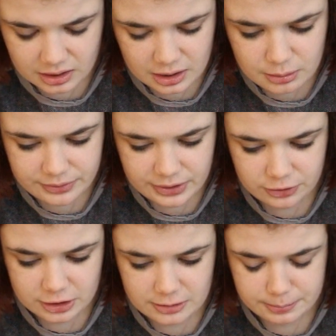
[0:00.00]
know I've
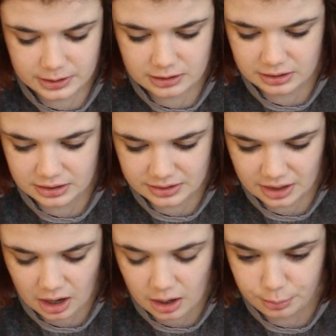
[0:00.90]
never experienced
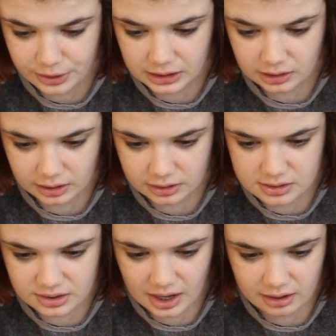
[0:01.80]
heartbreak like
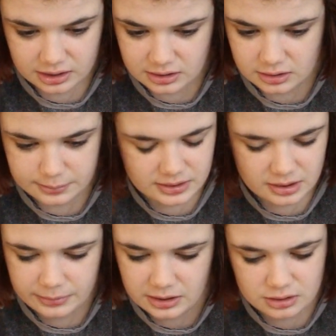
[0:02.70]
these characters, but
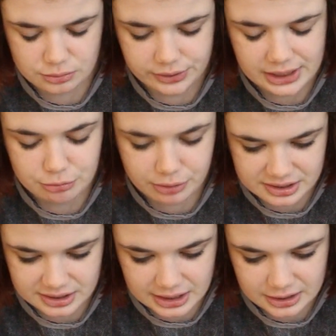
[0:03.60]
something just really
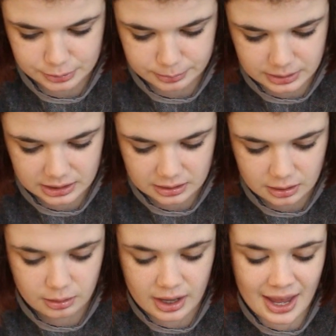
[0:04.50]
resonates with me, you
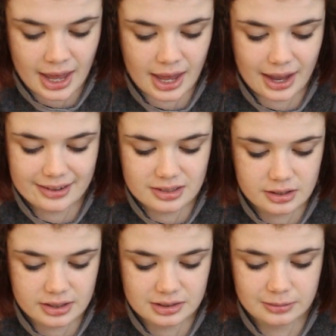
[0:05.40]
know? It's
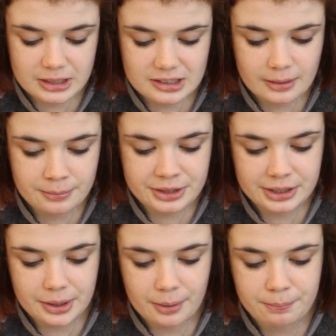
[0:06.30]
nice to read
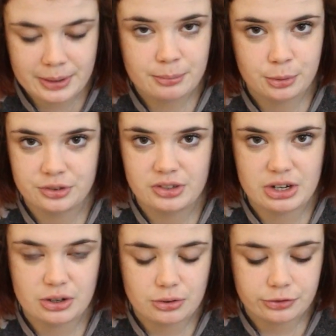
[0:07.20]
something a bit more
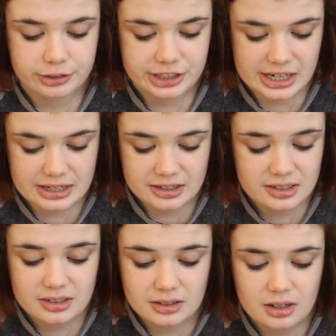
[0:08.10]
cynical for a change,
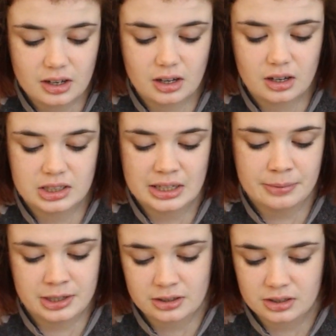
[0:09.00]

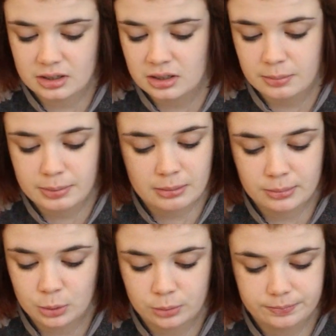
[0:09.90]
something that's just a bit
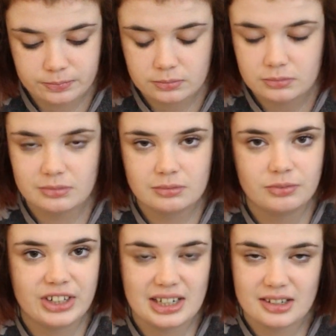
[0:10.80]
more
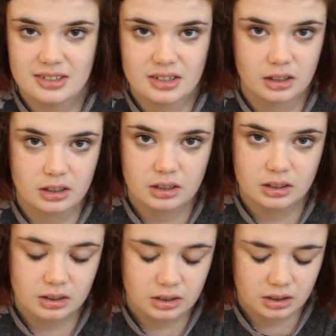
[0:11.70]
realistic.
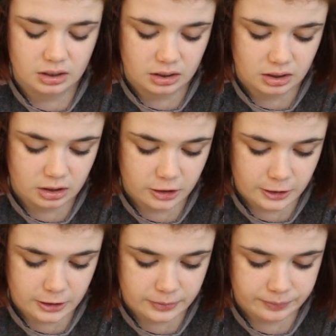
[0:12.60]

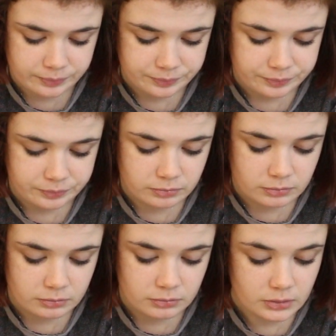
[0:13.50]

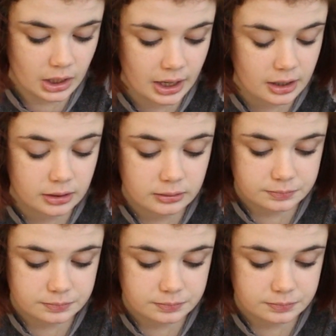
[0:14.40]
Hello?